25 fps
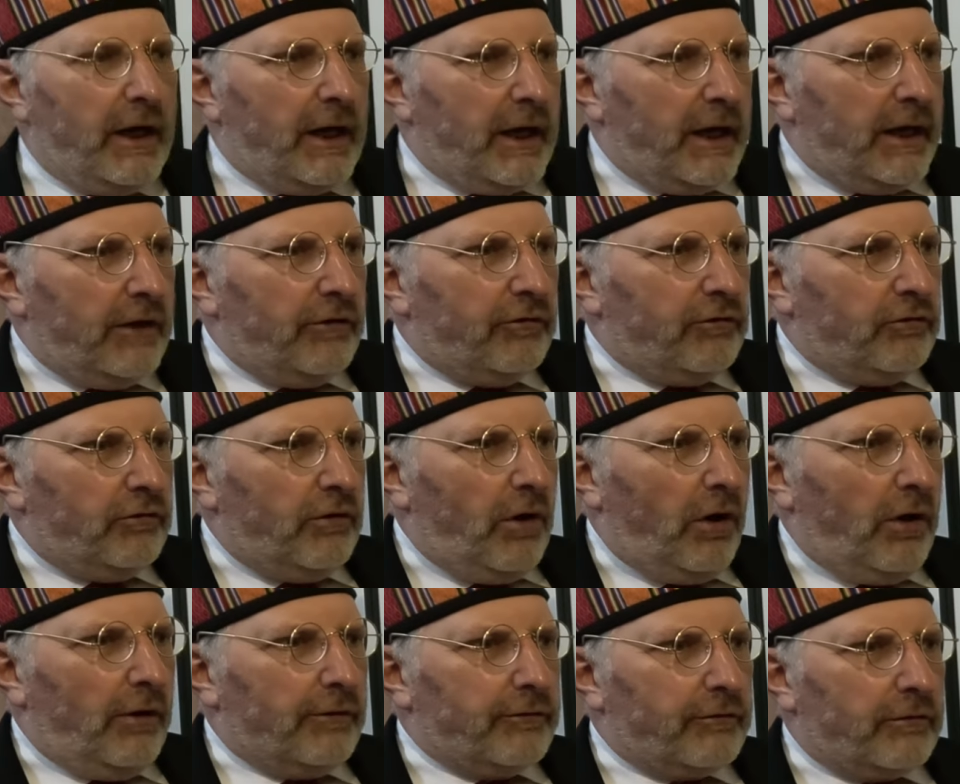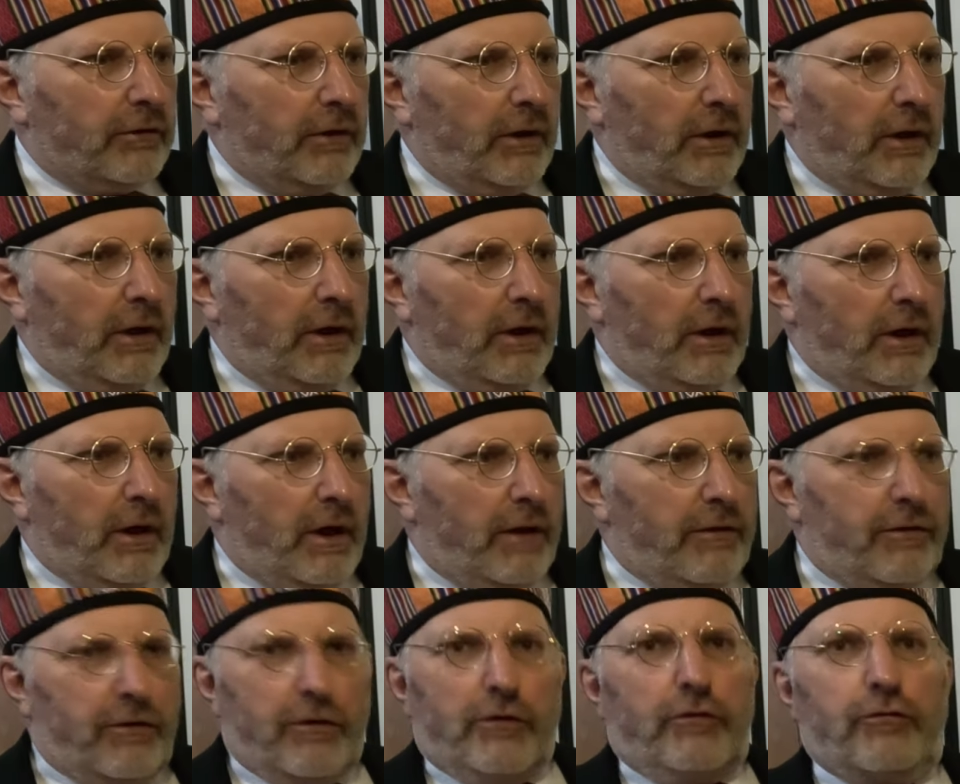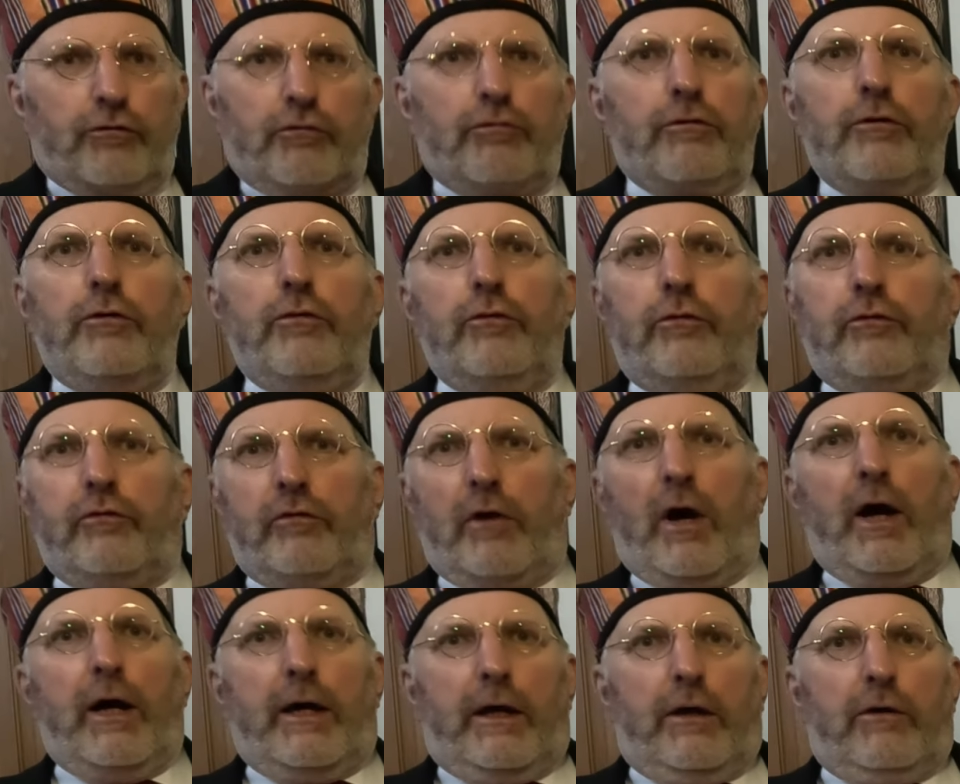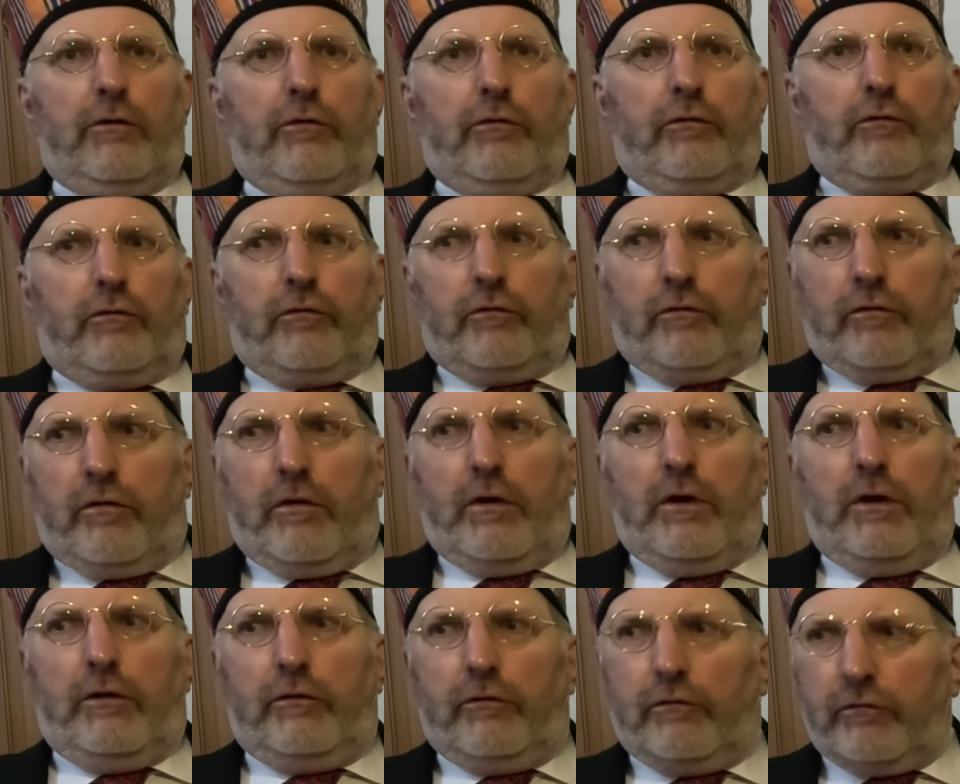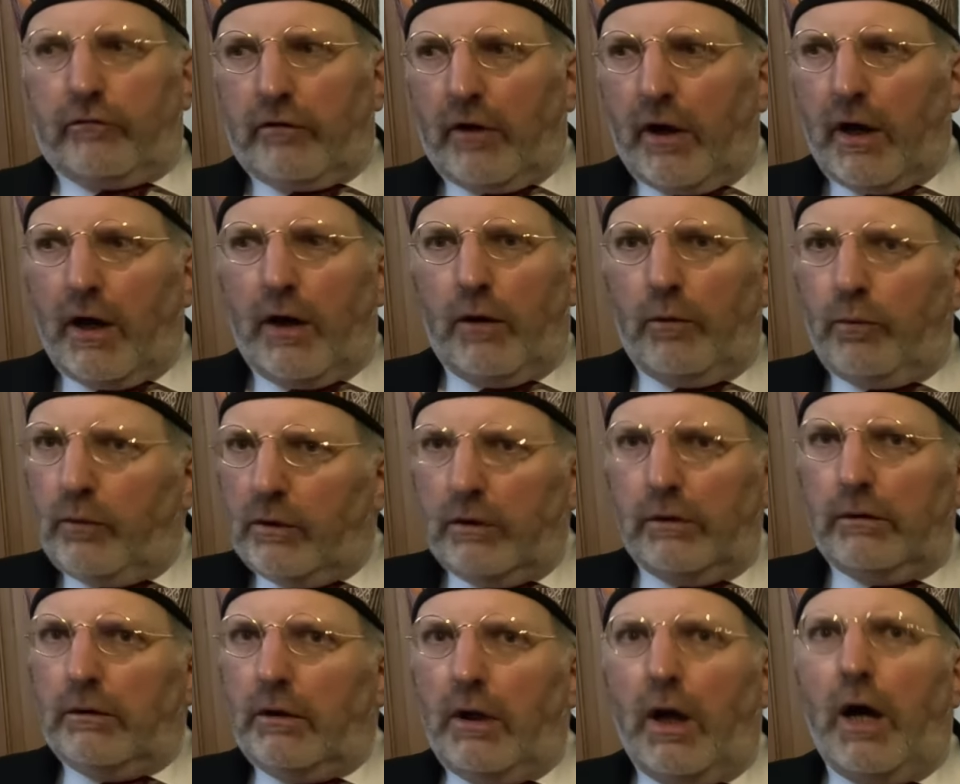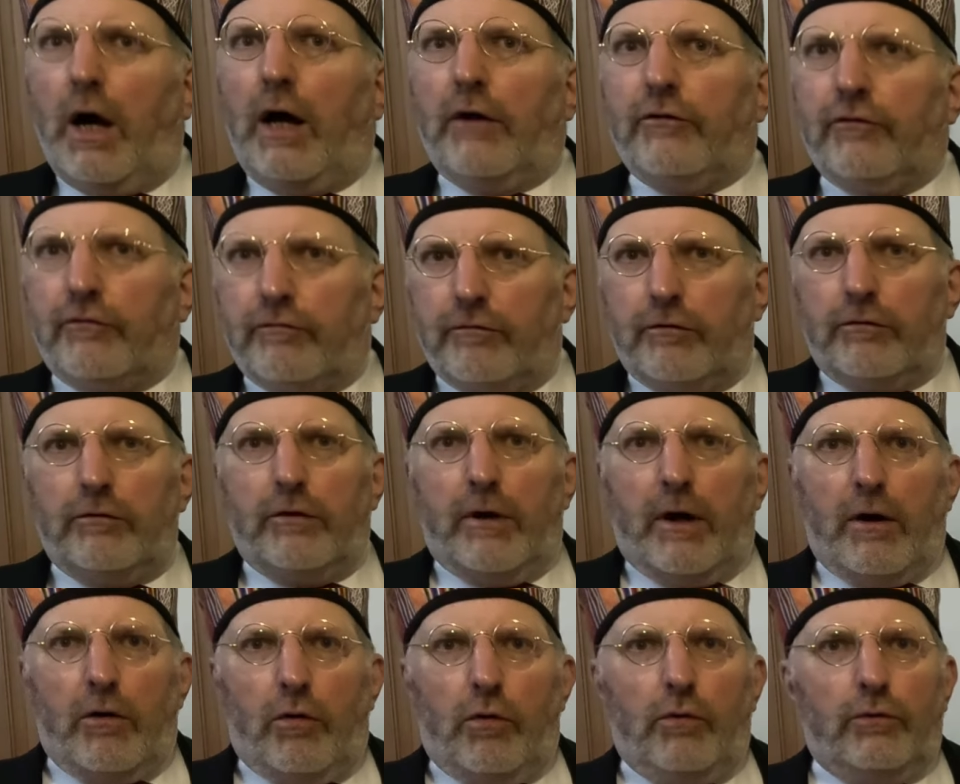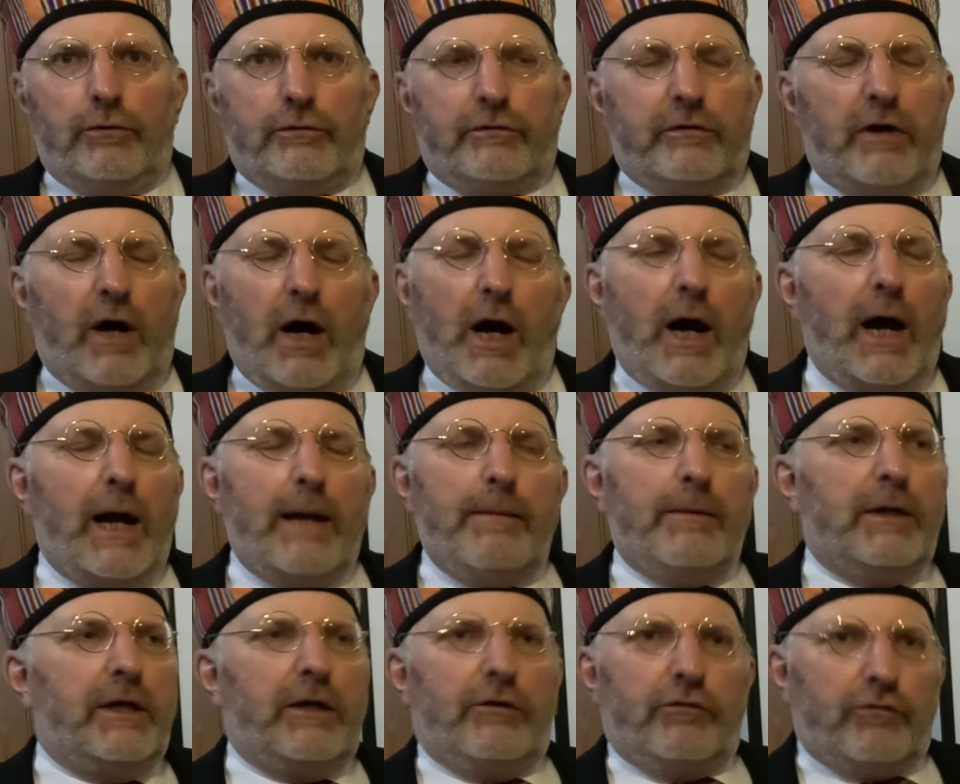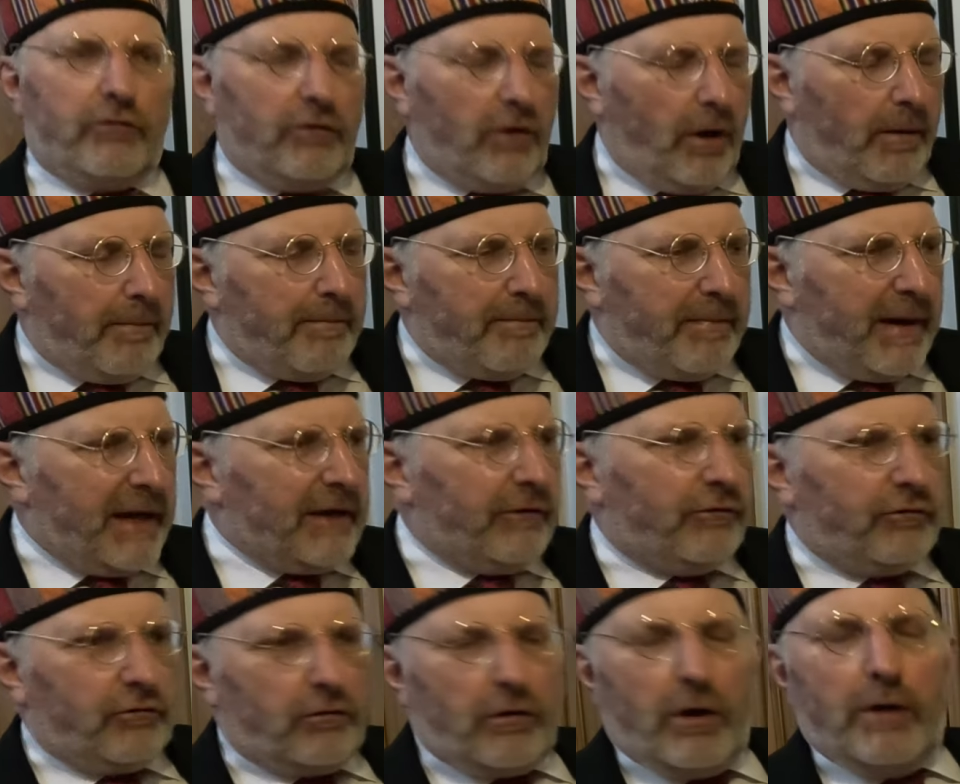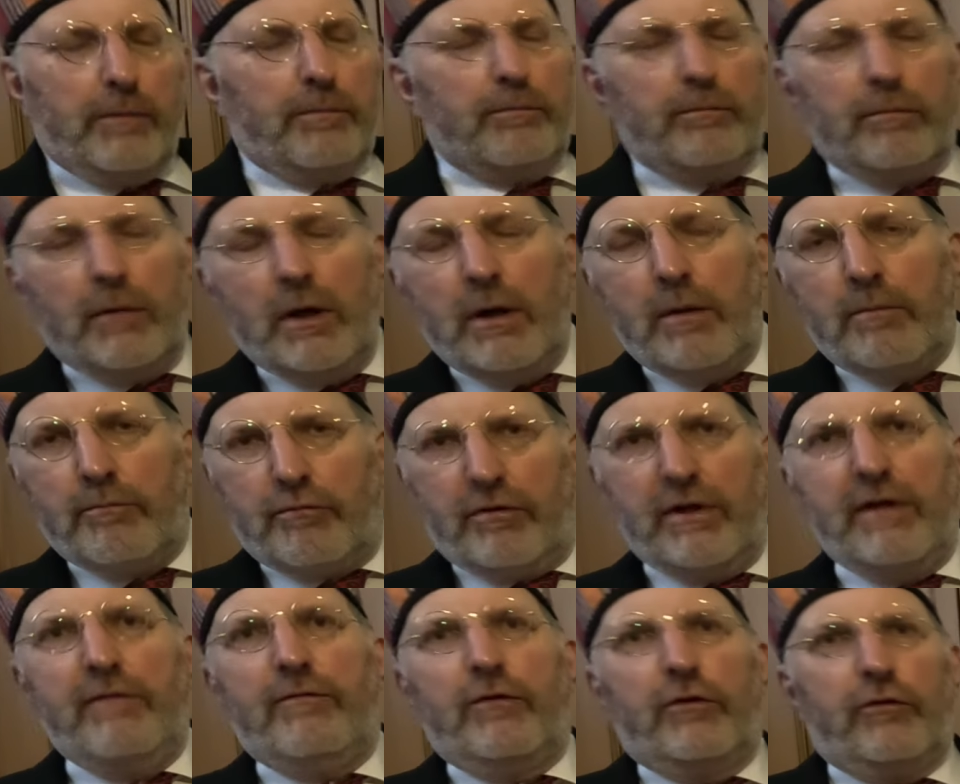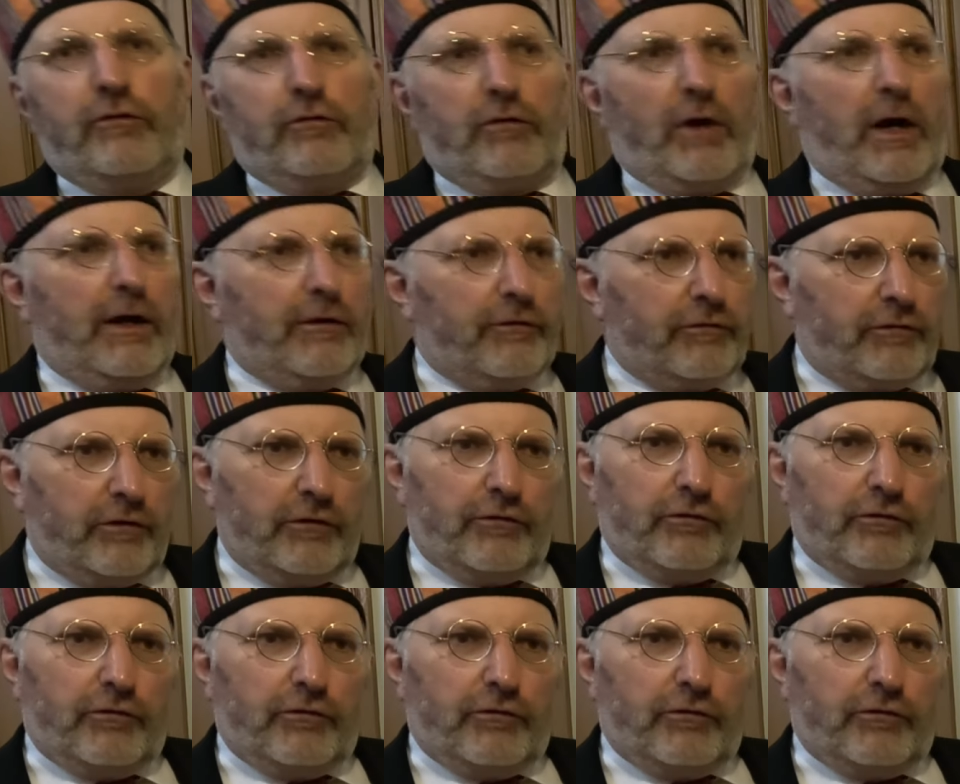is not the true science that will last for all time, and it's not based on previous science.